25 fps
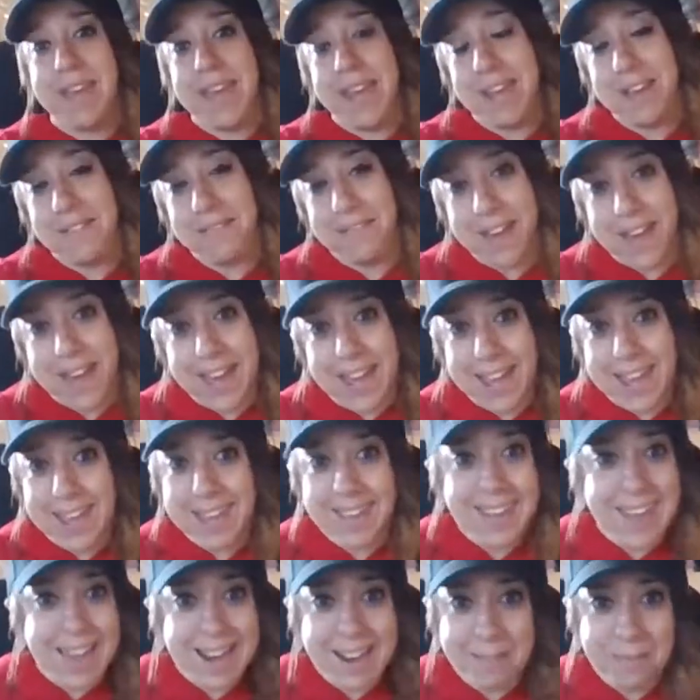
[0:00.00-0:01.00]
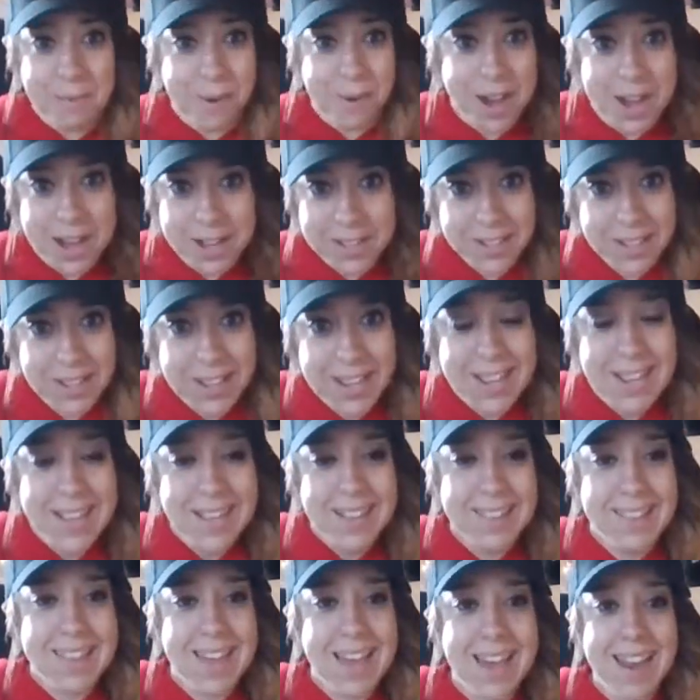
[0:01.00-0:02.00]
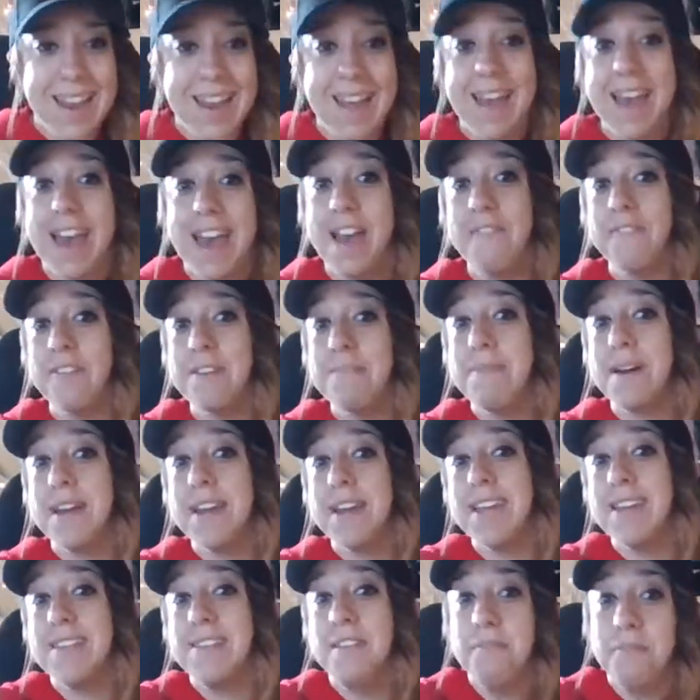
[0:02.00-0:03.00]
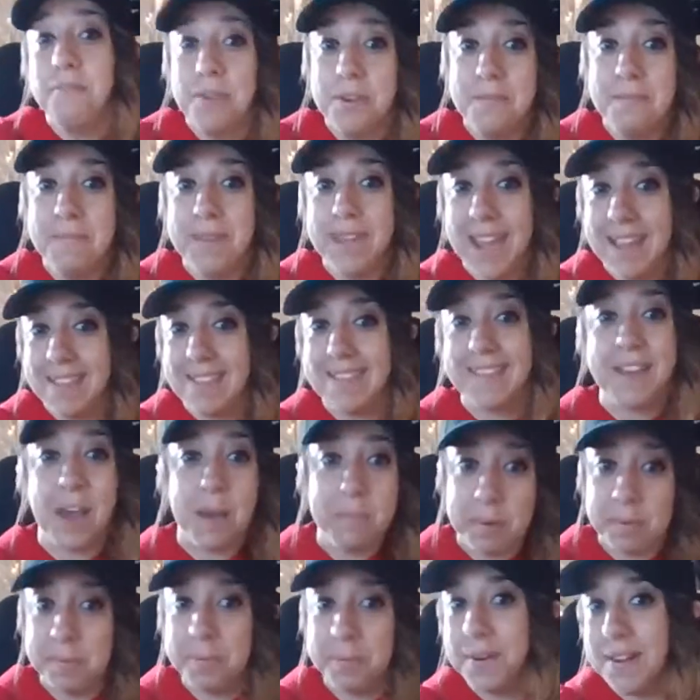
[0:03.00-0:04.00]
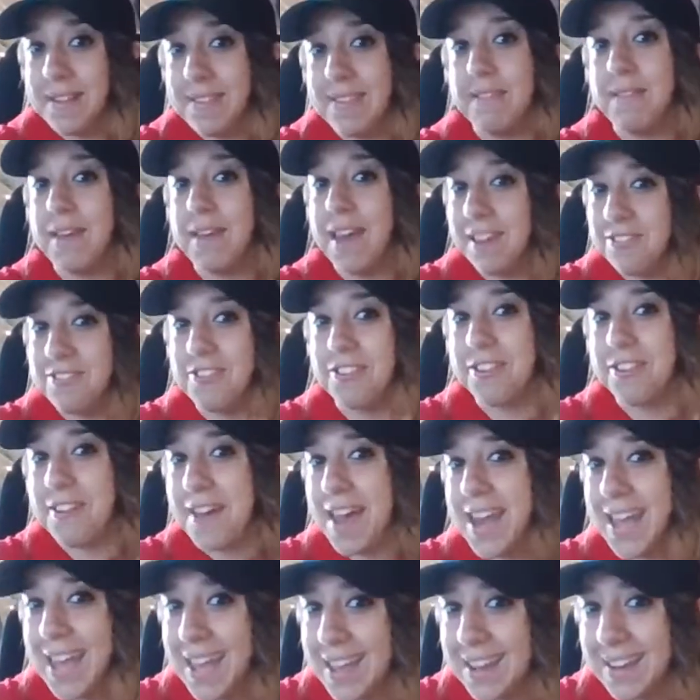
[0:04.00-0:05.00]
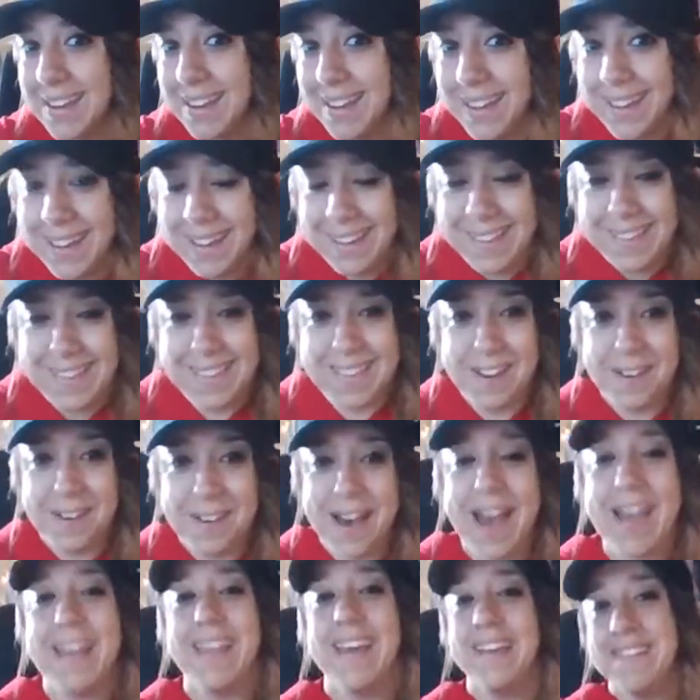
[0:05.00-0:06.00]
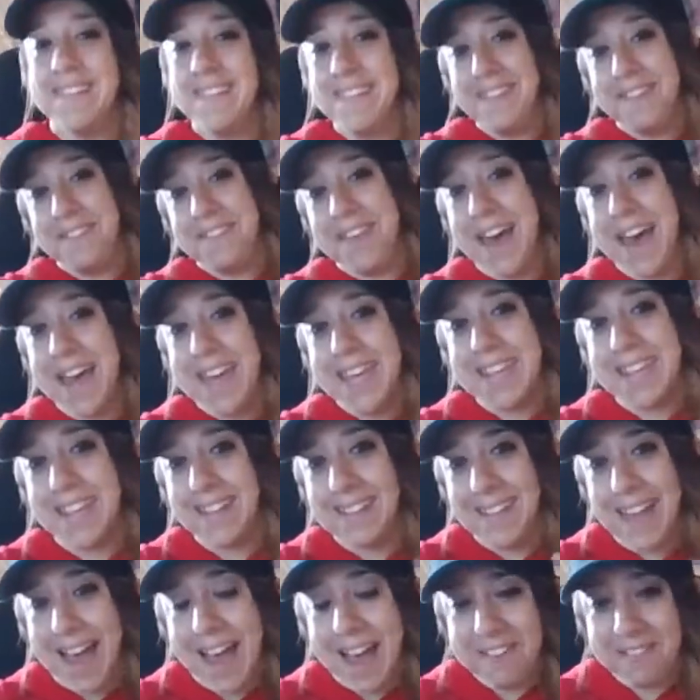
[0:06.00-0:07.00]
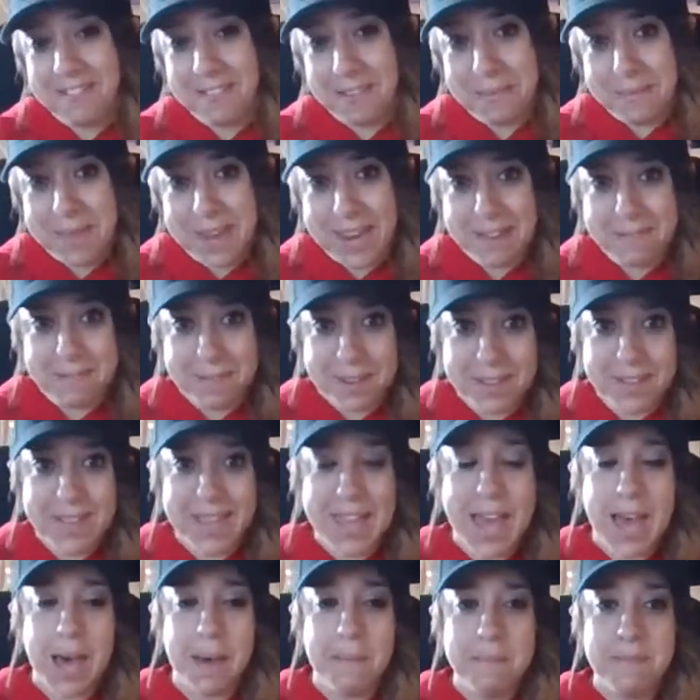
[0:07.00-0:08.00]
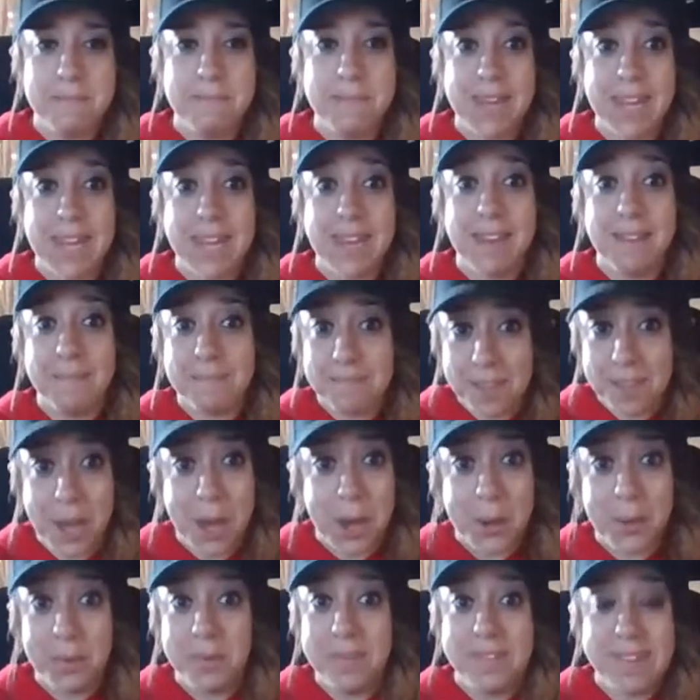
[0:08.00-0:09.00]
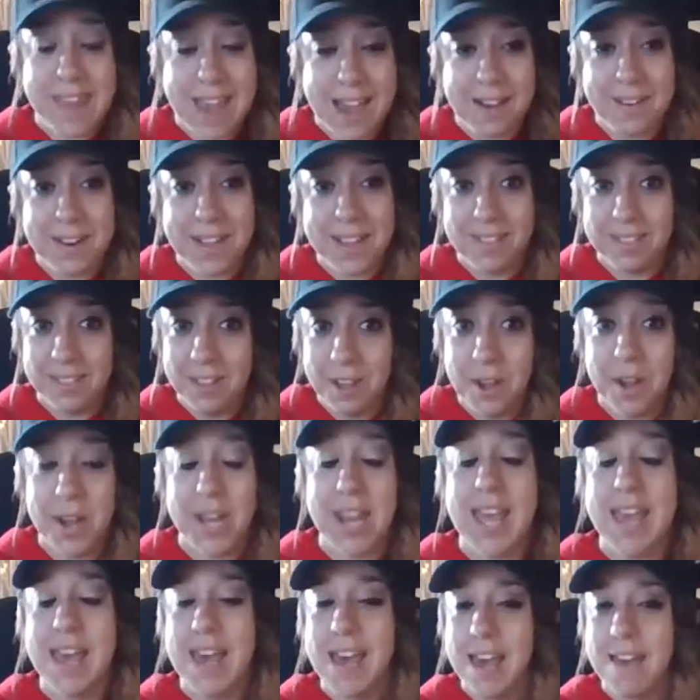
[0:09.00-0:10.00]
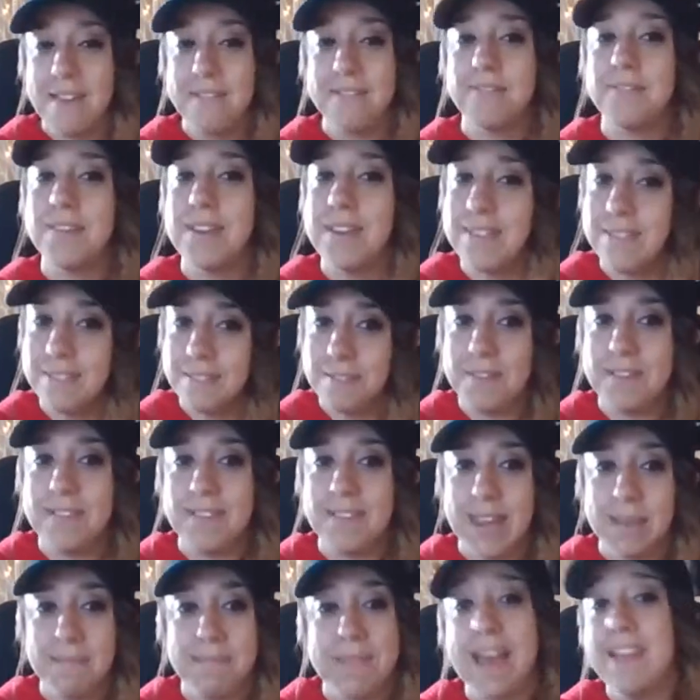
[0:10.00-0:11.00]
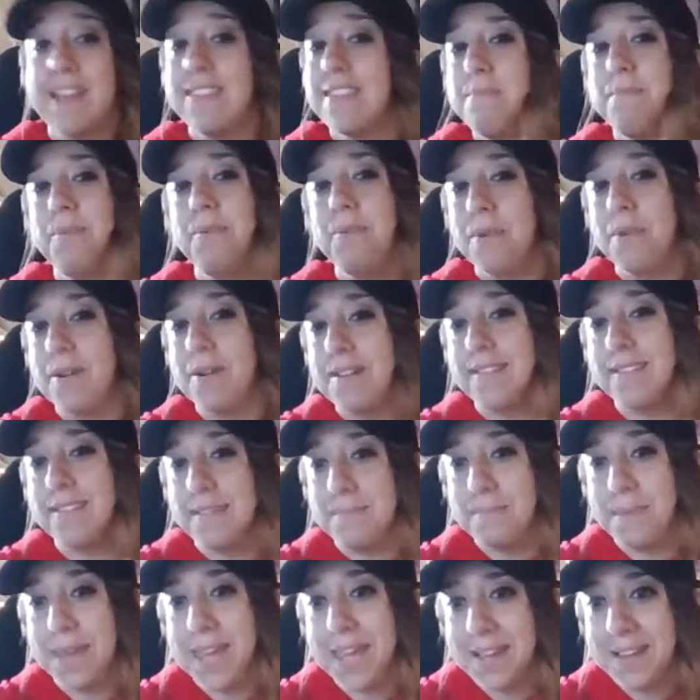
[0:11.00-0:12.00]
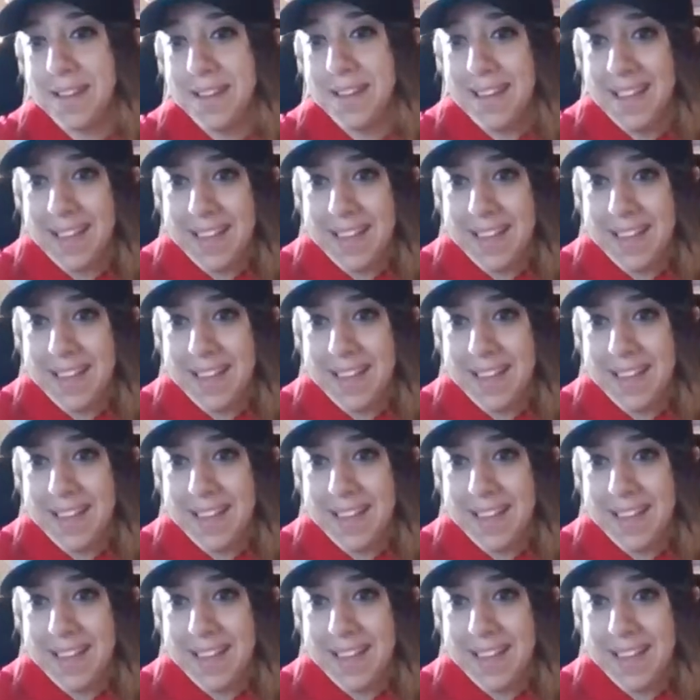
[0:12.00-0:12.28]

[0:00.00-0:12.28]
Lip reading: And if I get it wrong, then everybody in the room gets a couple points of extra credit. So I like to do that in the classroom, and it really helps me hone down and learn every student's name. That's important to me.